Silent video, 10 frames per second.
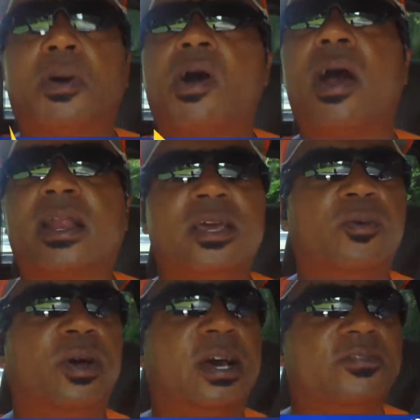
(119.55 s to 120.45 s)
party,
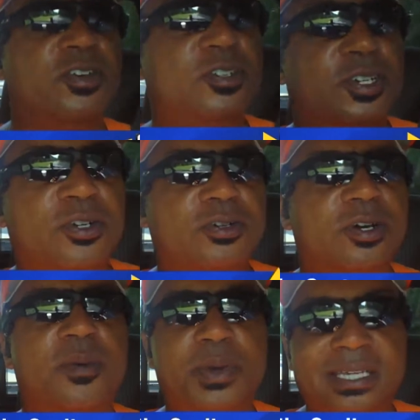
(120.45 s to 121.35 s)
whatever you do,
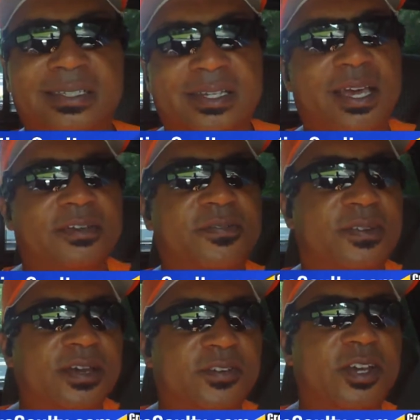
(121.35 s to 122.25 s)
be safe,
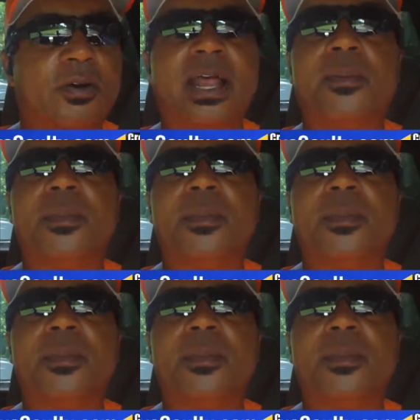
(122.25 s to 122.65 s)
if you know what I